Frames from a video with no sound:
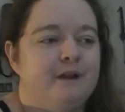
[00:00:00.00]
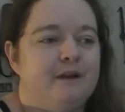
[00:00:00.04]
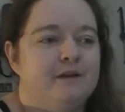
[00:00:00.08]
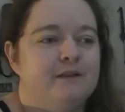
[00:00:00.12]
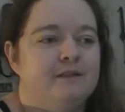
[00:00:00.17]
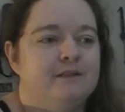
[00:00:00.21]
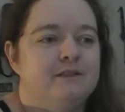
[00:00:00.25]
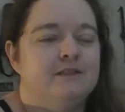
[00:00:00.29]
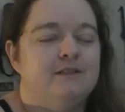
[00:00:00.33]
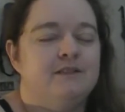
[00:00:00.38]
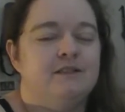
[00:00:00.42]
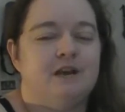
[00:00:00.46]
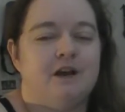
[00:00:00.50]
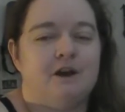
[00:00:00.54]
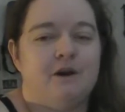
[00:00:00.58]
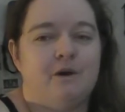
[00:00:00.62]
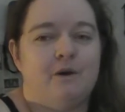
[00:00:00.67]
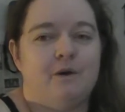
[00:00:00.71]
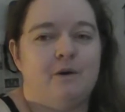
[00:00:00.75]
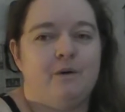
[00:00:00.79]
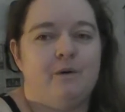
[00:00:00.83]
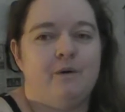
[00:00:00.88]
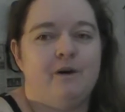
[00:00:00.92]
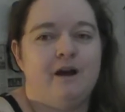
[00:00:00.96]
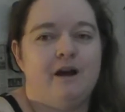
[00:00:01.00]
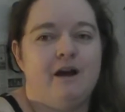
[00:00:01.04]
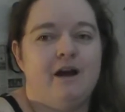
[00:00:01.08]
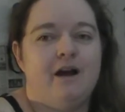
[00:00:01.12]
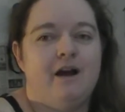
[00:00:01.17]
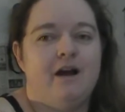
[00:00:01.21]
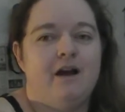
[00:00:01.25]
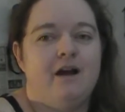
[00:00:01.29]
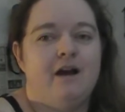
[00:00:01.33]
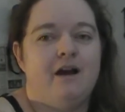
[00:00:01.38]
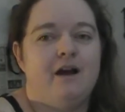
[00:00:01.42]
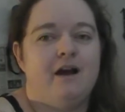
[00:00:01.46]
So
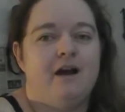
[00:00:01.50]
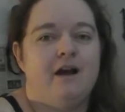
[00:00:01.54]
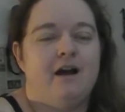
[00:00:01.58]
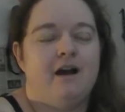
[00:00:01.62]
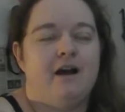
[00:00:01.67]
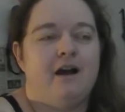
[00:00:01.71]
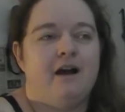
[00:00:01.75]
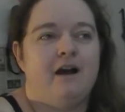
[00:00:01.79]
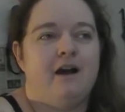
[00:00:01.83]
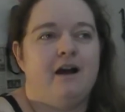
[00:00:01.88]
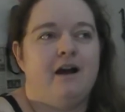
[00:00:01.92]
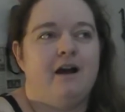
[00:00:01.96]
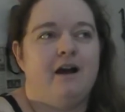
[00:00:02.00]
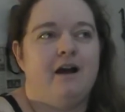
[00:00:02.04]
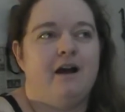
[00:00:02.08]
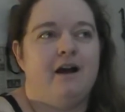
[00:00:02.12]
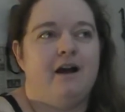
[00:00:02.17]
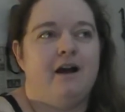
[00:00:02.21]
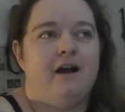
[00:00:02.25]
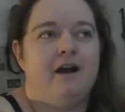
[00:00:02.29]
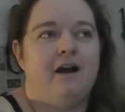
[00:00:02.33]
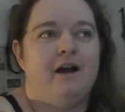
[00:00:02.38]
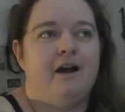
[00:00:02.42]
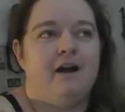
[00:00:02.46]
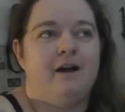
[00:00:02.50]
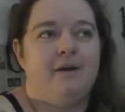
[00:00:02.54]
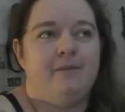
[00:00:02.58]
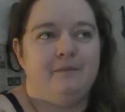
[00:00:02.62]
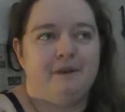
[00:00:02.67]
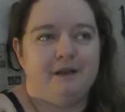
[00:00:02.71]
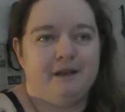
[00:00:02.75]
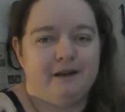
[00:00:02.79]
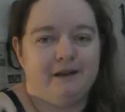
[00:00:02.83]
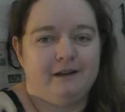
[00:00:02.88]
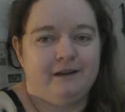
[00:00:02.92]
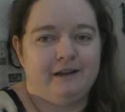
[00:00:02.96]
I'm
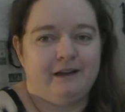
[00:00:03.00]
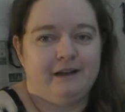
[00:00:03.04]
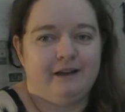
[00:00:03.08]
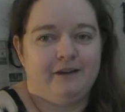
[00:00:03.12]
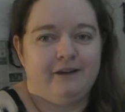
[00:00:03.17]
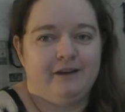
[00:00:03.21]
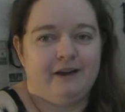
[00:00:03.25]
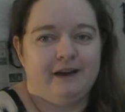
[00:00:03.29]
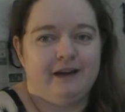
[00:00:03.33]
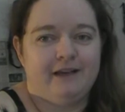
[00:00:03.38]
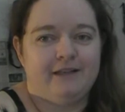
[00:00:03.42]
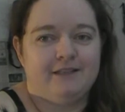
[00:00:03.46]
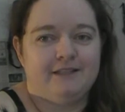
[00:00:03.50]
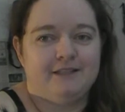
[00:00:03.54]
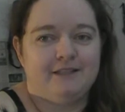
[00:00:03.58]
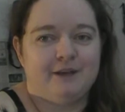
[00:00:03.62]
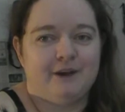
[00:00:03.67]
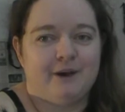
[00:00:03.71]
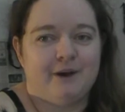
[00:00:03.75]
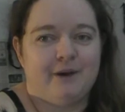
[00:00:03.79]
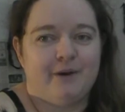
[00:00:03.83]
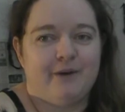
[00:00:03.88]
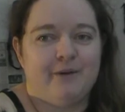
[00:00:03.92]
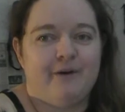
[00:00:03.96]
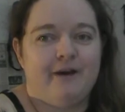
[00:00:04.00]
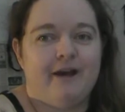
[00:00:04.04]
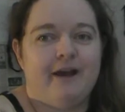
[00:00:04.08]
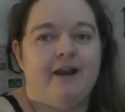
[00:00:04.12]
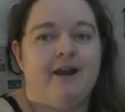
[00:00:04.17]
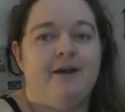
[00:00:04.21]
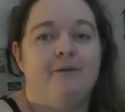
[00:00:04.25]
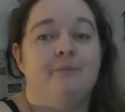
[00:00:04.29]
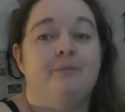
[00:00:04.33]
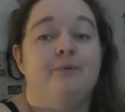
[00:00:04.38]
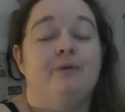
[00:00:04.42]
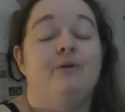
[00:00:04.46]
going to let you guys go, and
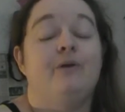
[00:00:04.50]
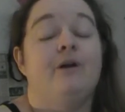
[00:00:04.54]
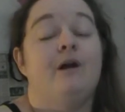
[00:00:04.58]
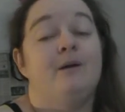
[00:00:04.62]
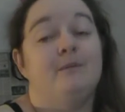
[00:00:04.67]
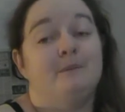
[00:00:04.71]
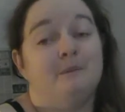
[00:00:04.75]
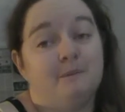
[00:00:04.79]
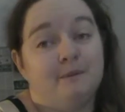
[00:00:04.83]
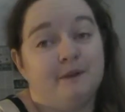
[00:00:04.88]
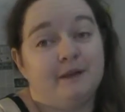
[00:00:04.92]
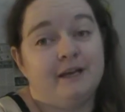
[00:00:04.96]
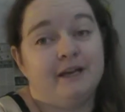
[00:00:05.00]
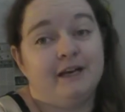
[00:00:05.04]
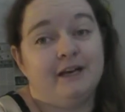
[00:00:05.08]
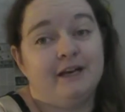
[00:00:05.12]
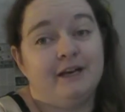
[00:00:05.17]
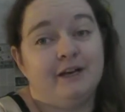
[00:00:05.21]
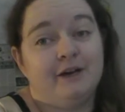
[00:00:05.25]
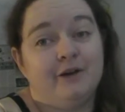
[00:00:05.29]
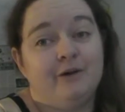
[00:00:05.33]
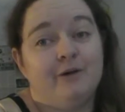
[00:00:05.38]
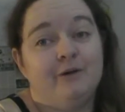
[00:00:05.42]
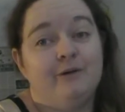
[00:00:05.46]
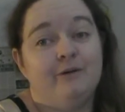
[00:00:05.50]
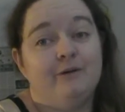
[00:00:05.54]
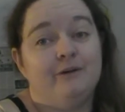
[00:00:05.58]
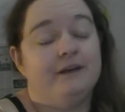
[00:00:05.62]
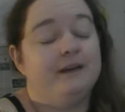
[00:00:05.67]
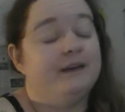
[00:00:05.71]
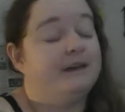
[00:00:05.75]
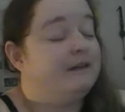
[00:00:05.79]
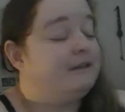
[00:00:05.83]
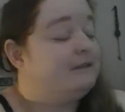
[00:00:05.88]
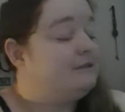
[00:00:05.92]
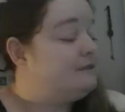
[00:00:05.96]
I'm probably going to go
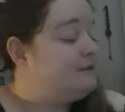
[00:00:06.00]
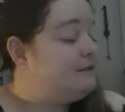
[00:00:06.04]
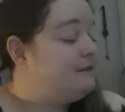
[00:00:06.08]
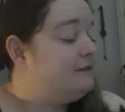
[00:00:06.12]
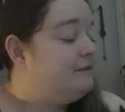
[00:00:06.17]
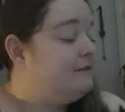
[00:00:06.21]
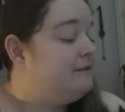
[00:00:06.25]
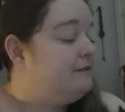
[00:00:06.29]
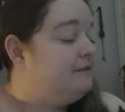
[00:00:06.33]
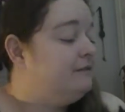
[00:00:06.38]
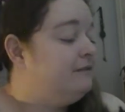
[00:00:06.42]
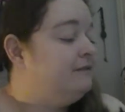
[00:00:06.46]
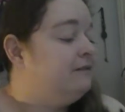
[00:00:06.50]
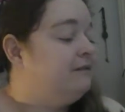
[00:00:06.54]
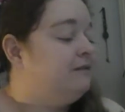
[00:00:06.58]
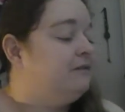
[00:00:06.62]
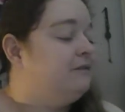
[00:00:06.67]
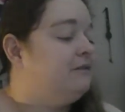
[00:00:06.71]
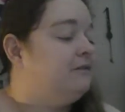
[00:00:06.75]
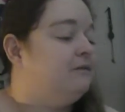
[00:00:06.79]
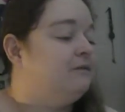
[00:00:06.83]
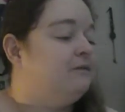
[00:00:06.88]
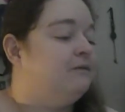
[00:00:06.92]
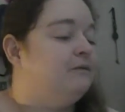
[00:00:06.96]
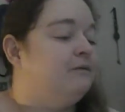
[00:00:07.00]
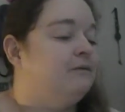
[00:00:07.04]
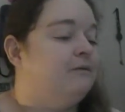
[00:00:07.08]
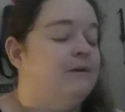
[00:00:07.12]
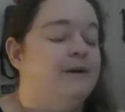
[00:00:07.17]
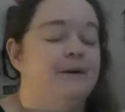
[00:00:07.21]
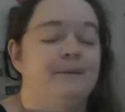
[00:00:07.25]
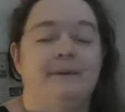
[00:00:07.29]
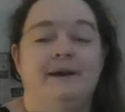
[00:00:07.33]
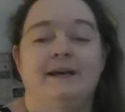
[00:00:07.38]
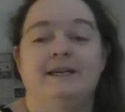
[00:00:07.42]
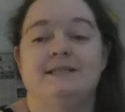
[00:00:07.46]
get
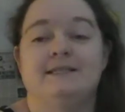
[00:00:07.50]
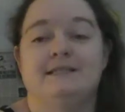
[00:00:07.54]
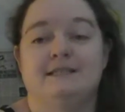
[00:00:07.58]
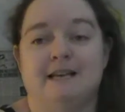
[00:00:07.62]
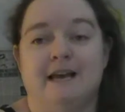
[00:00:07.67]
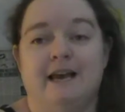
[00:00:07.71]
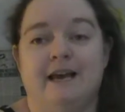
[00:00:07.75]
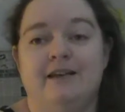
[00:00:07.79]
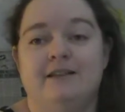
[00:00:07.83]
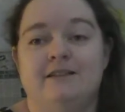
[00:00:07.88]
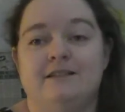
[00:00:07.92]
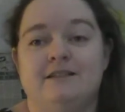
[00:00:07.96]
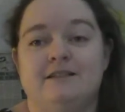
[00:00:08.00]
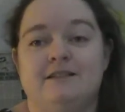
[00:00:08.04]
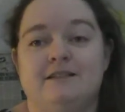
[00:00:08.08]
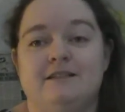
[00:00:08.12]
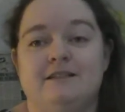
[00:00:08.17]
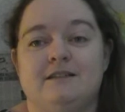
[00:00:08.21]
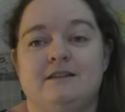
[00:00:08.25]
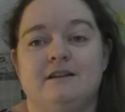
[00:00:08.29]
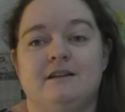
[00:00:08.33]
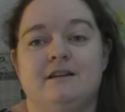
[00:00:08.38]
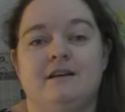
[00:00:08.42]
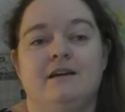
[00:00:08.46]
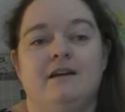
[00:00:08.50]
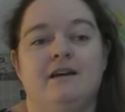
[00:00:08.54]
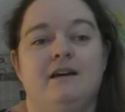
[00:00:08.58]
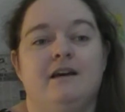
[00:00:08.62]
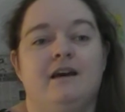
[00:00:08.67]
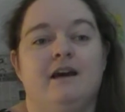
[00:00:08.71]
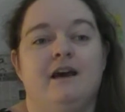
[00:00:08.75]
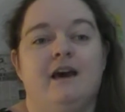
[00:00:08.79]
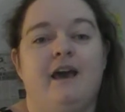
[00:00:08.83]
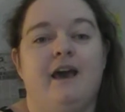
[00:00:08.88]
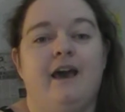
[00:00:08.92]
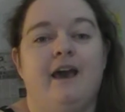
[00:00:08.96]
one of my sets
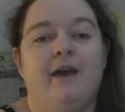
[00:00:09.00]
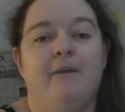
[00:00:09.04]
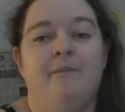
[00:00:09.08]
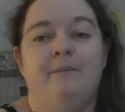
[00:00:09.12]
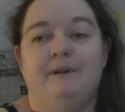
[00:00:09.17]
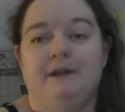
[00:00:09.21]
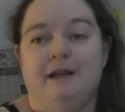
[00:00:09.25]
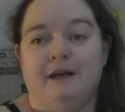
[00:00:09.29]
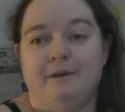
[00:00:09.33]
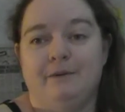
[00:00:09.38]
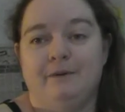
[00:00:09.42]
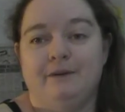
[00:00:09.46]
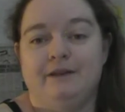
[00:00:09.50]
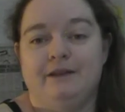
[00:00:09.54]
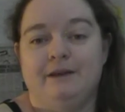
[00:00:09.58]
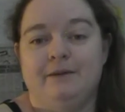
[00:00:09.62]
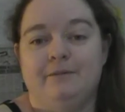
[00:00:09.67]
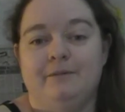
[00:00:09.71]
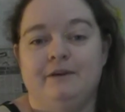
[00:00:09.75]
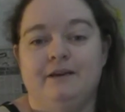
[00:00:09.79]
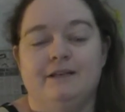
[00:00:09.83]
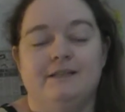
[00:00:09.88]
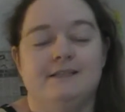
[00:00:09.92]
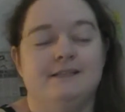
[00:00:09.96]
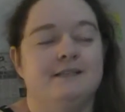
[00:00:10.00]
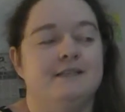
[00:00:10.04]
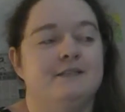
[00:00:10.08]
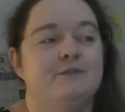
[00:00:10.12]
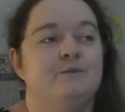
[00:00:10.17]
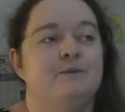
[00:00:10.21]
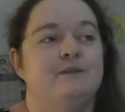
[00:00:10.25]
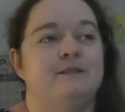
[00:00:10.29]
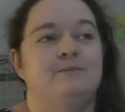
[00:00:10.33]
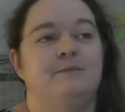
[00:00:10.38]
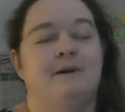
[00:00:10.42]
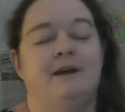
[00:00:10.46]
and play with them, because this
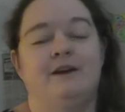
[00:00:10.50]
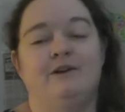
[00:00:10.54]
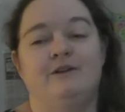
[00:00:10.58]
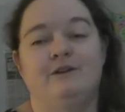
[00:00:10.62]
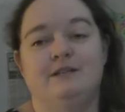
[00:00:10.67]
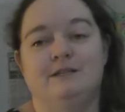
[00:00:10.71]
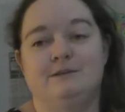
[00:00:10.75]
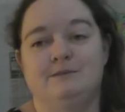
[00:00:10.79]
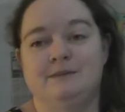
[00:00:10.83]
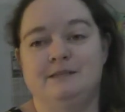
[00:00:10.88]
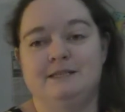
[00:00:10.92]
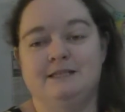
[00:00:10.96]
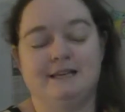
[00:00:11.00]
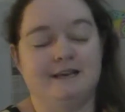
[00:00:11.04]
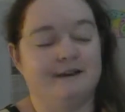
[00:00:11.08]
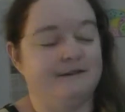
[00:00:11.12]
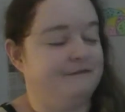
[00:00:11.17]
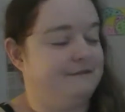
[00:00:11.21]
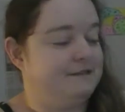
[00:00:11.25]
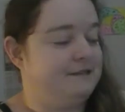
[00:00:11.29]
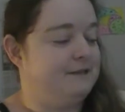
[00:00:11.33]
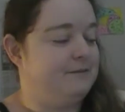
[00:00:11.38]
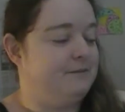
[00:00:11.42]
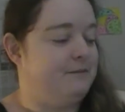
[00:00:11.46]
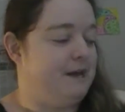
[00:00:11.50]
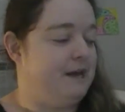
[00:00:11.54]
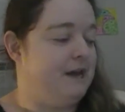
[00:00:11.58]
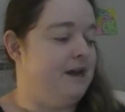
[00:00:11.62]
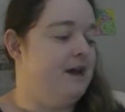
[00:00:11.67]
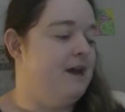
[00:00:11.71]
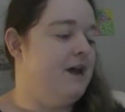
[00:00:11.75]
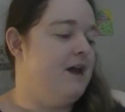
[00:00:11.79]
was my Christmas gift to me.